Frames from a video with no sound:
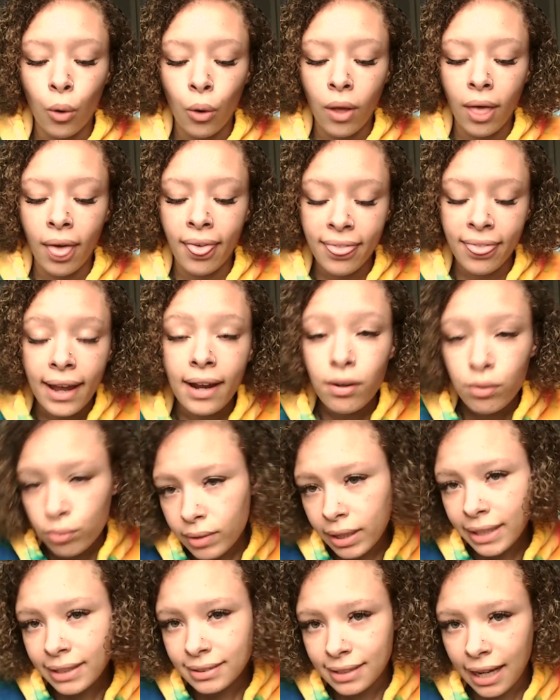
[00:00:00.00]
They
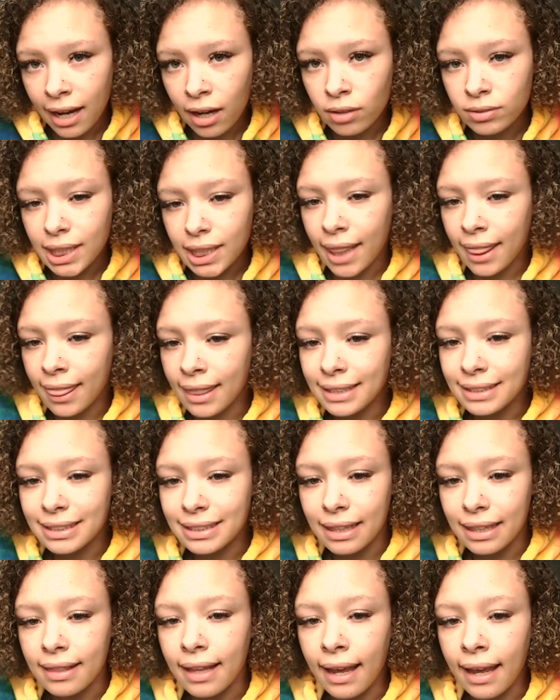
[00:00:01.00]
rent out this
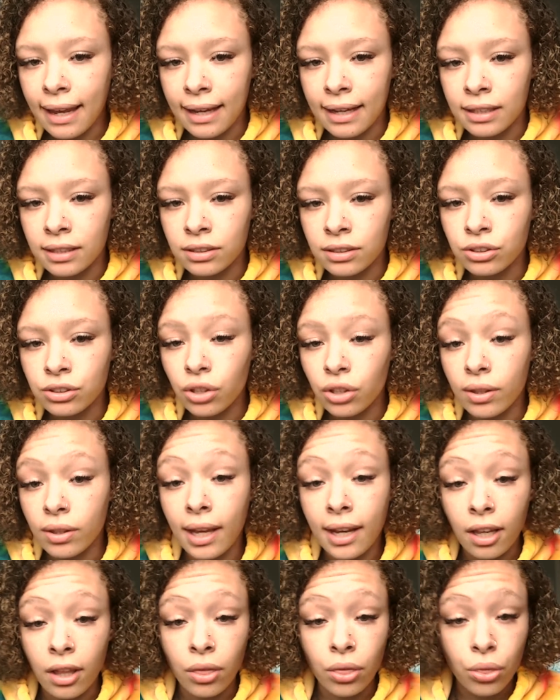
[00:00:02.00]
land so they
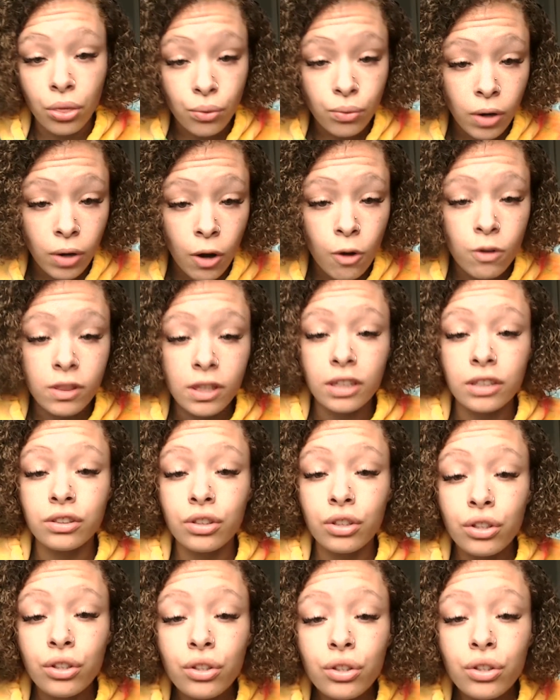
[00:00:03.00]
can throw this
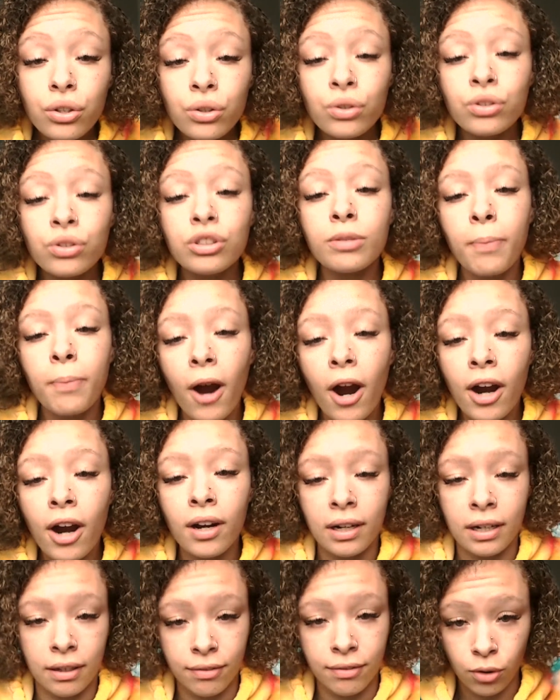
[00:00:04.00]
huge
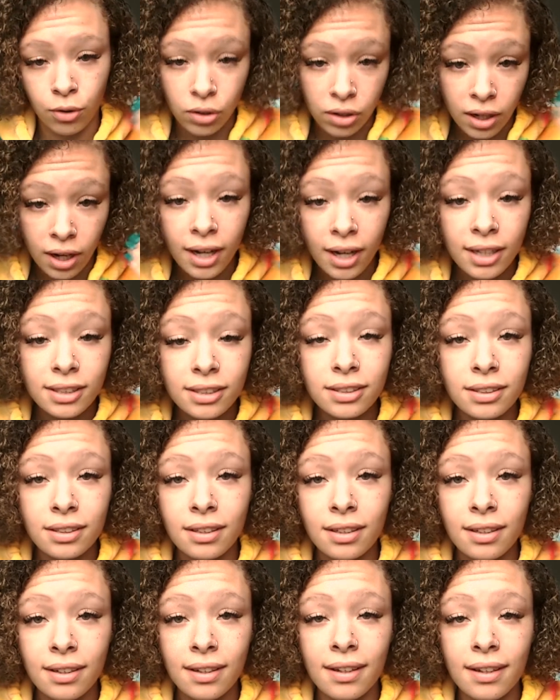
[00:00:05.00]
party for us.
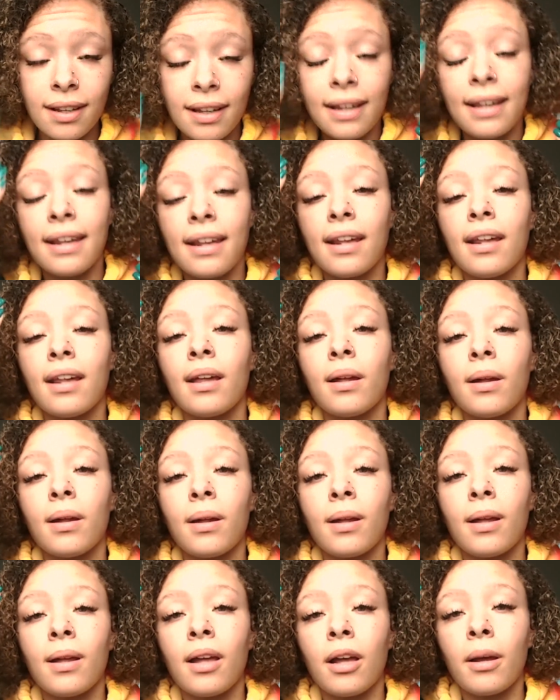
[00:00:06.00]

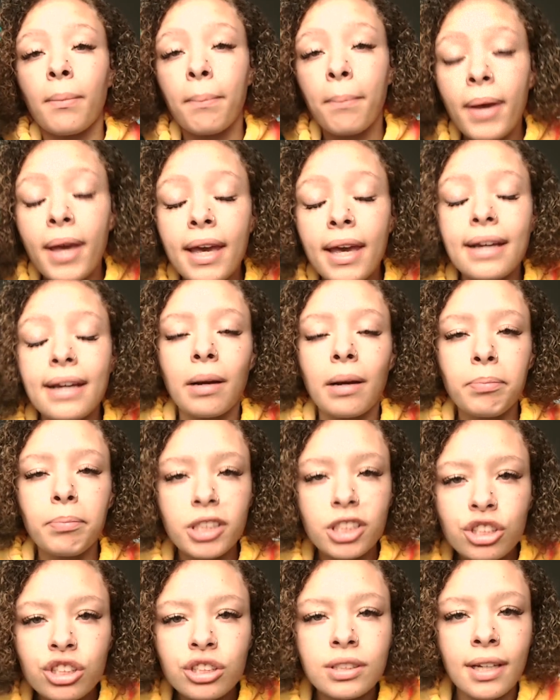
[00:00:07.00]
Pick up your
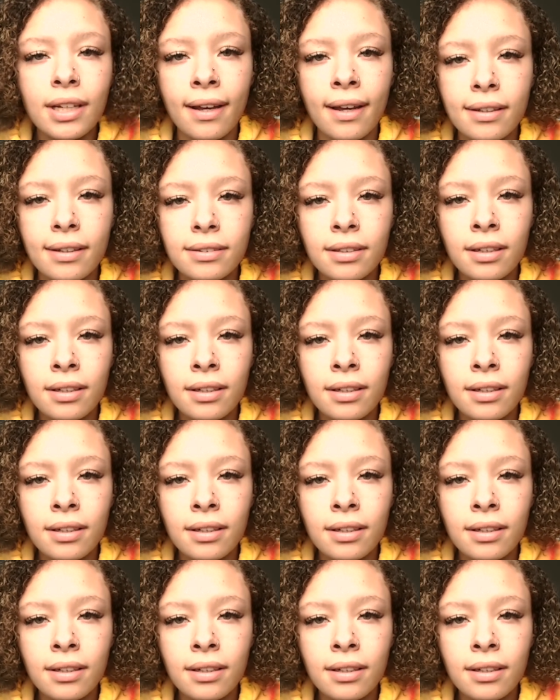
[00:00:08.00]
shit.